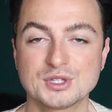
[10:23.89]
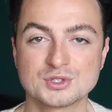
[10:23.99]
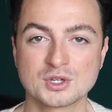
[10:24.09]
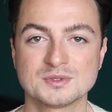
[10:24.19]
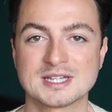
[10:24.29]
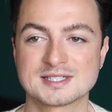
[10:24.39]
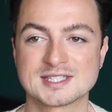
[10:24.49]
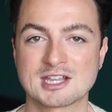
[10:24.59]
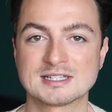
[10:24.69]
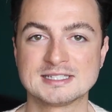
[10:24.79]
but you don't
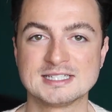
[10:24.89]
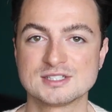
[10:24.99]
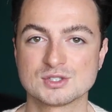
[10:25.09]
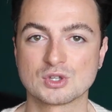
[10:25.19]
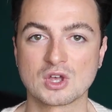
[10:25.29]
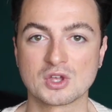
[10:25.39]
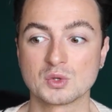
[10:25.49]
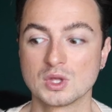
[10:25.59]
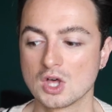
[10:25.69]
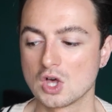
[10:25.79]
necessarily need to
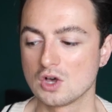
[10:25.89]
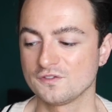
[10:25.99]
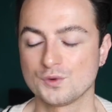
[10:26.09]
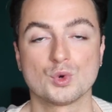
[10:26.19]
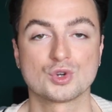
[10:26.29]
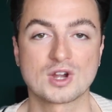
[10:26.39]
go for